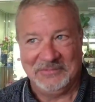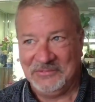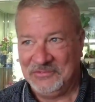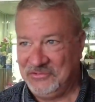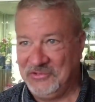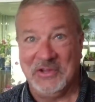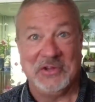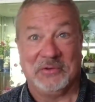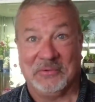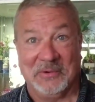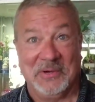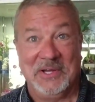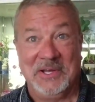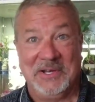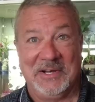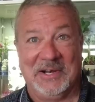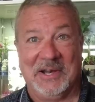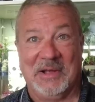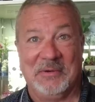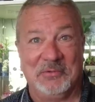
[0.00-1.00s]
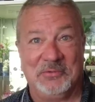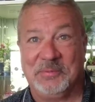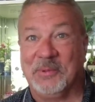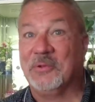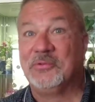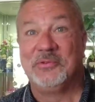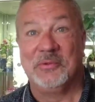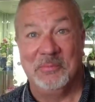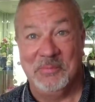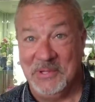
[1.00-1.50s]
she agreed, and I was
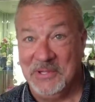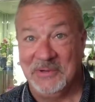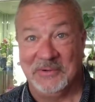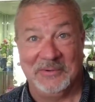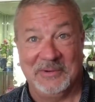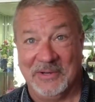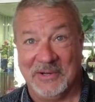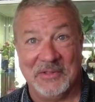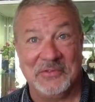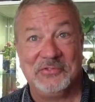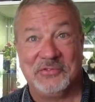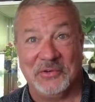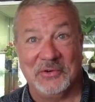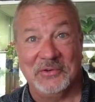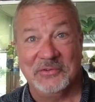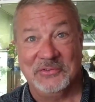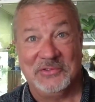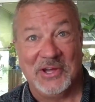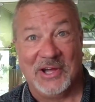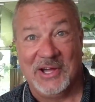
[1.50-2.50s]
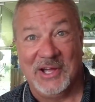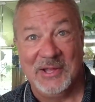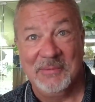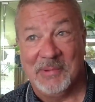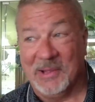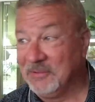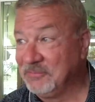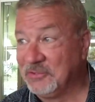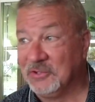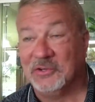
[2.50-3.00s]
supposed to meet her at a certain
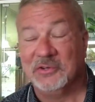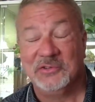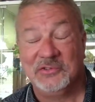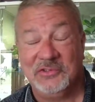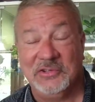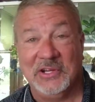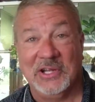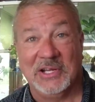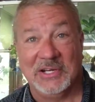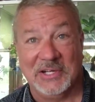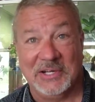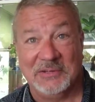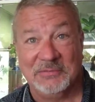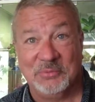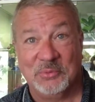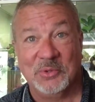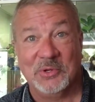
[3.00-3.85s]
time after she got off